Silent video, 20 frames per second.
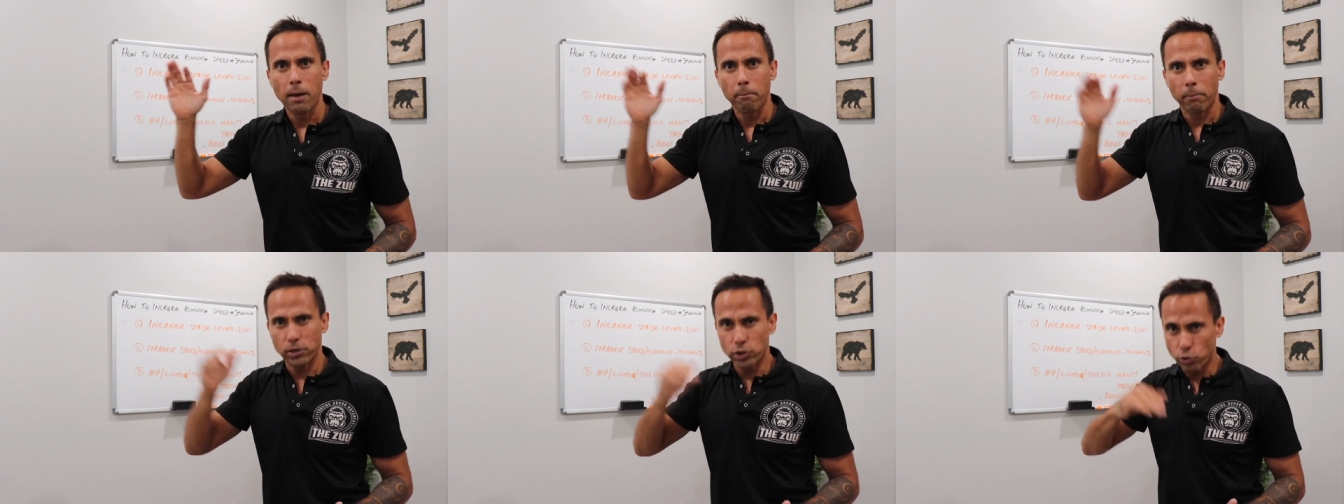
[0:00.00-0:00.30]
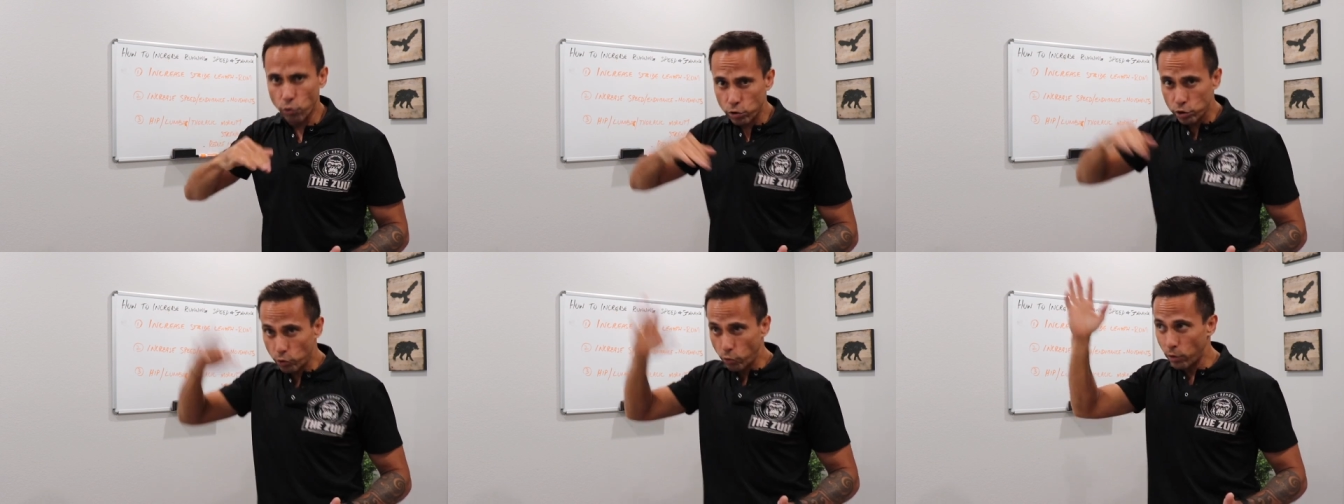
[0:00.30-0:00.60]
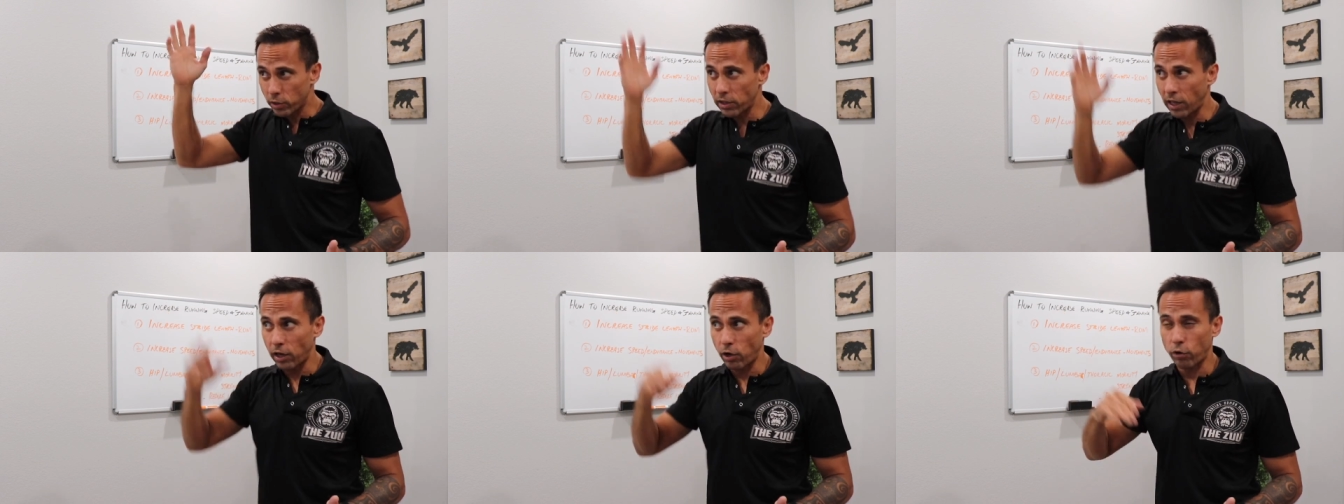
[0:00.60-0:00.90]
but you're
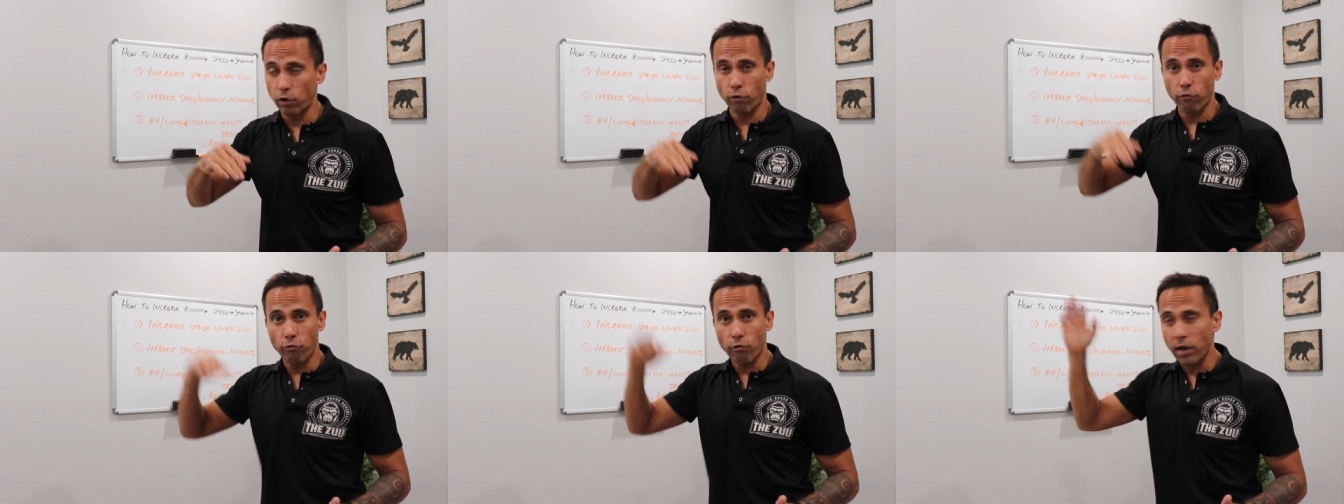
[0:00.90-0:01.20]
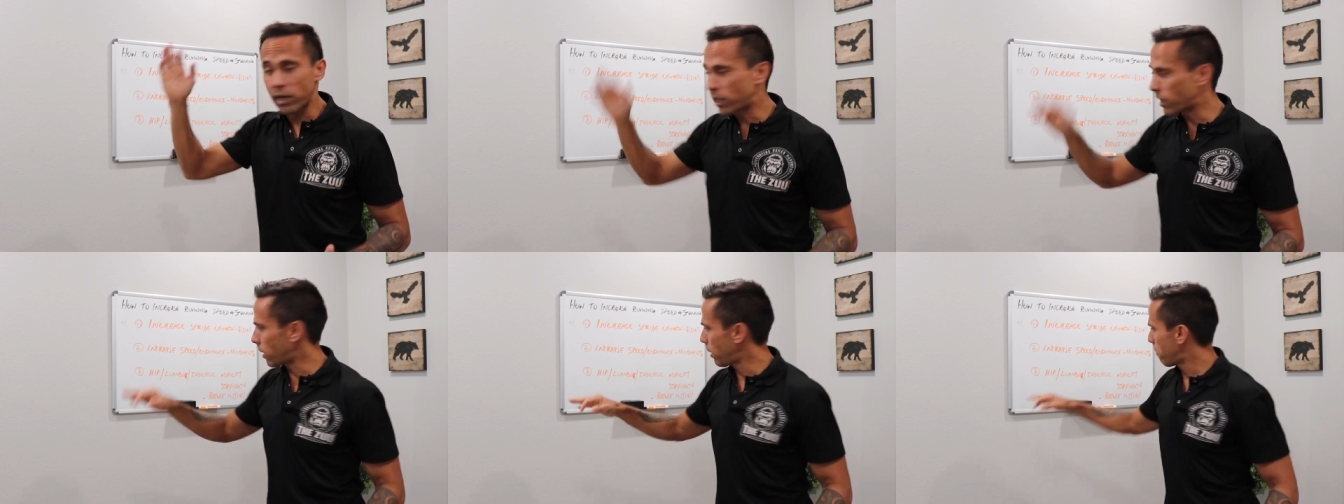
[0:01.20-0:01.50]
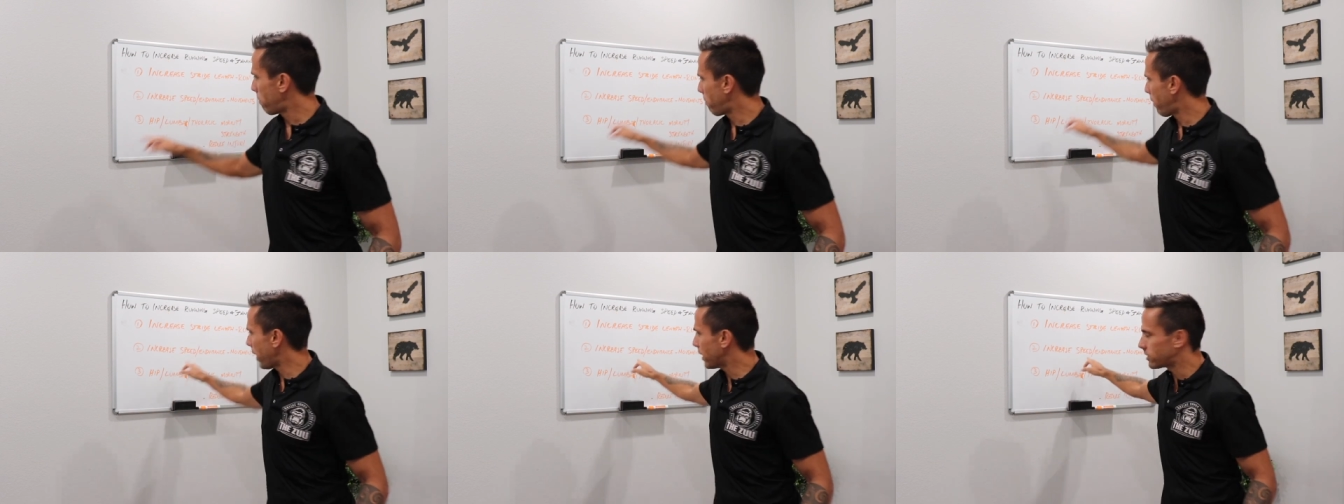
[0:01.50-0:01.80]
doing that on a
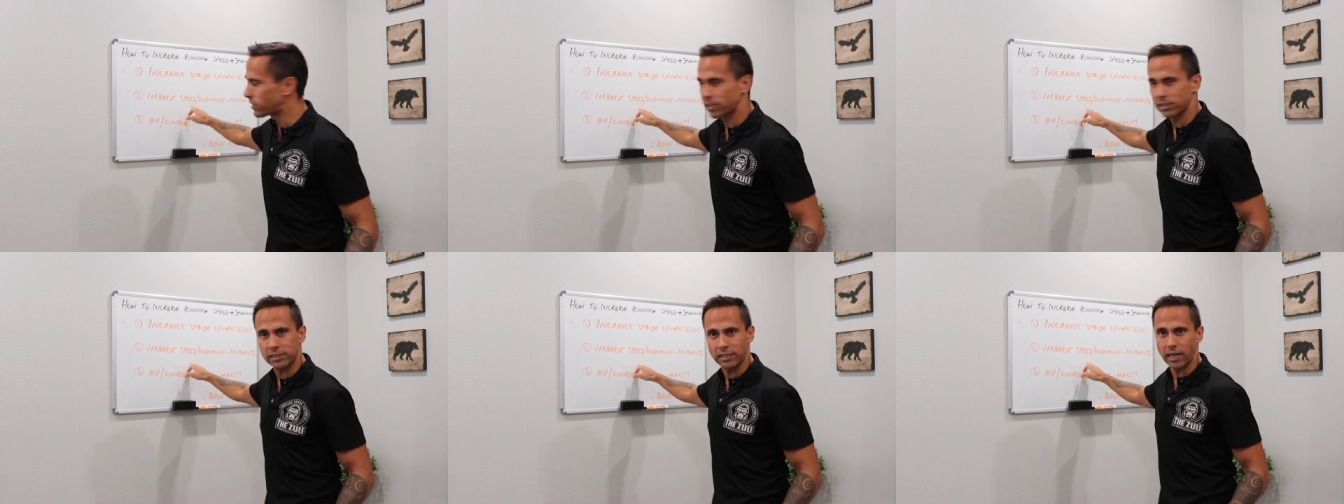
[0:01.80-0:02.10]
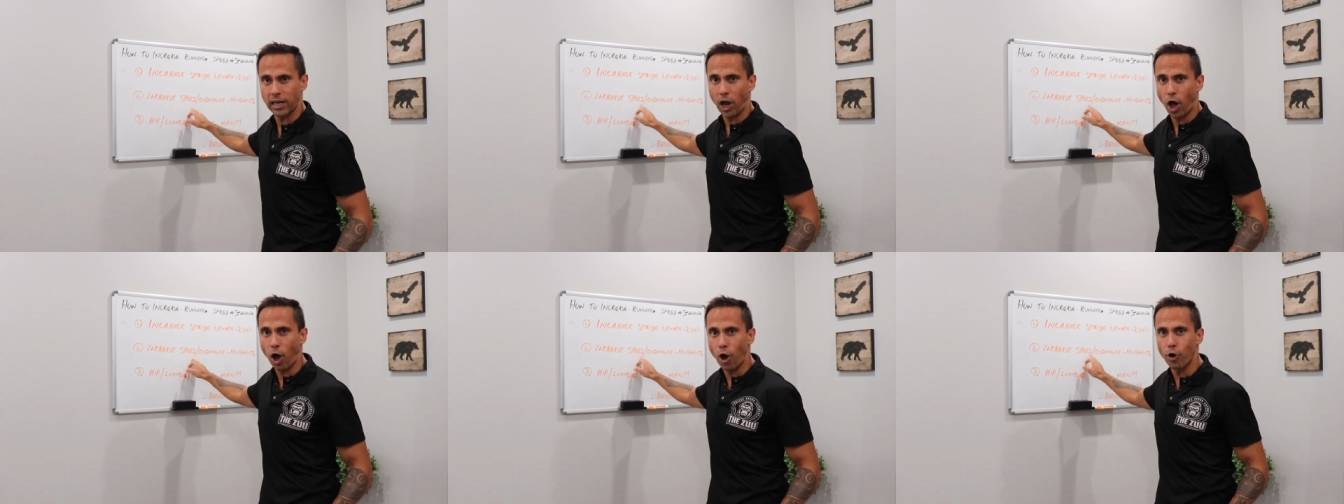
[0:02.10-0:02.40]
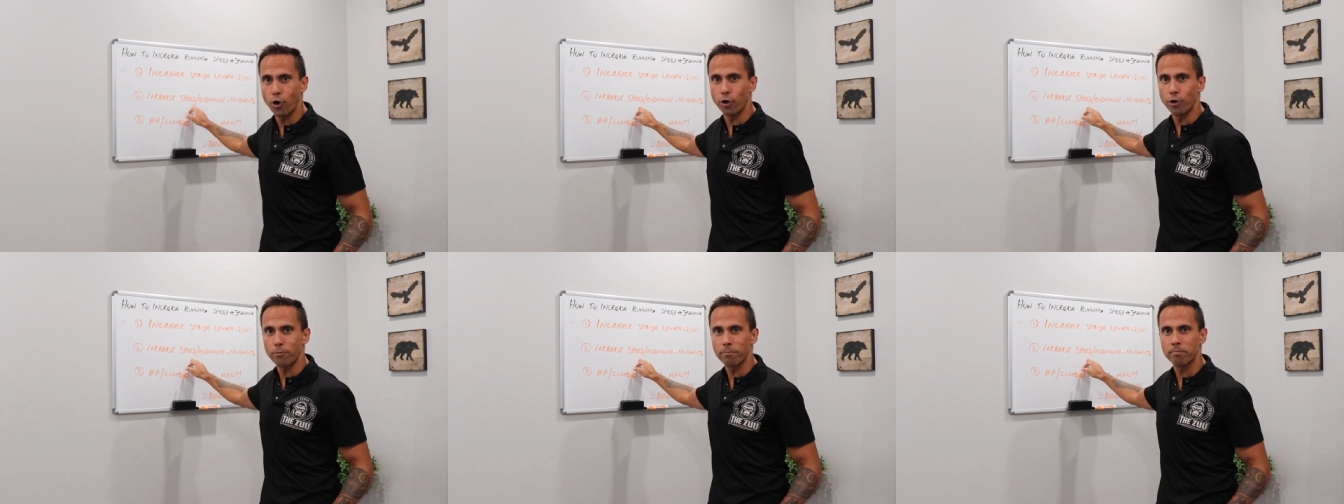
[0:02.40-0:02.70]
regular basis at
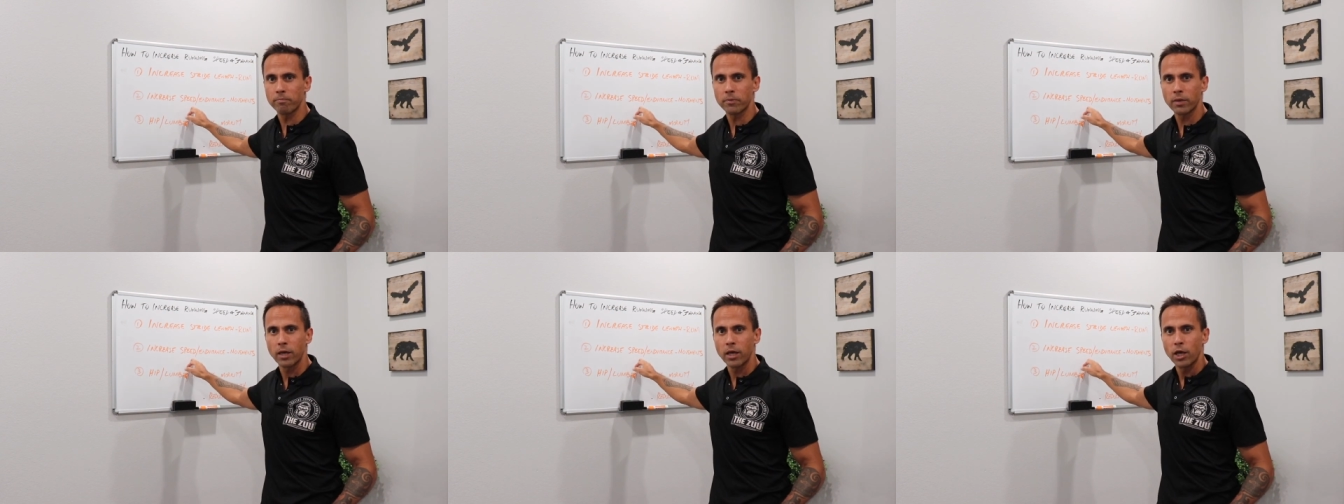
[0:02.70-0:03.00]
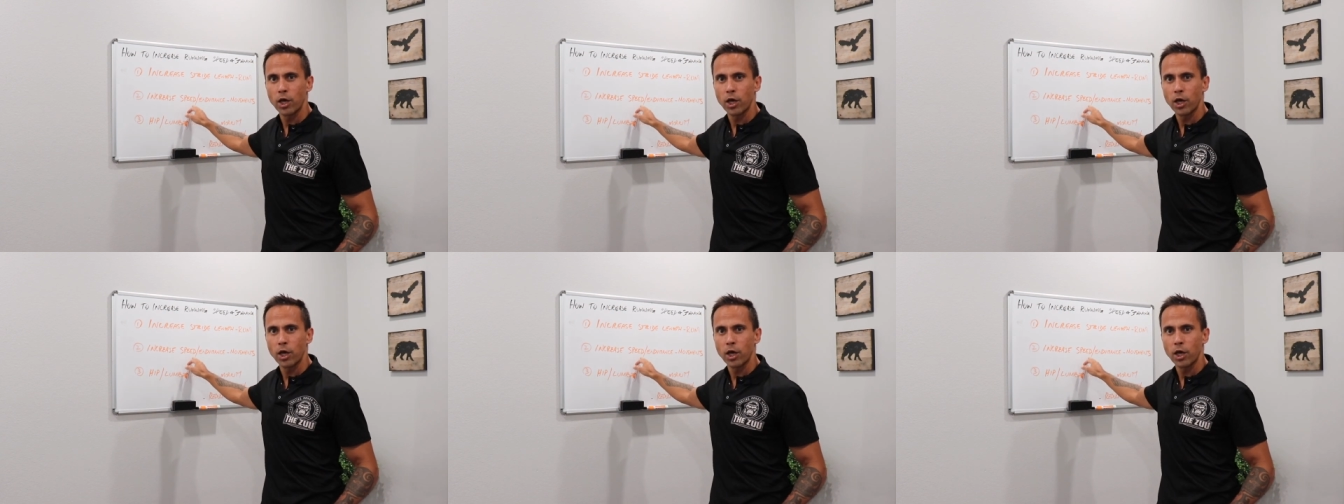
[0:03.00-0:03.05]
home,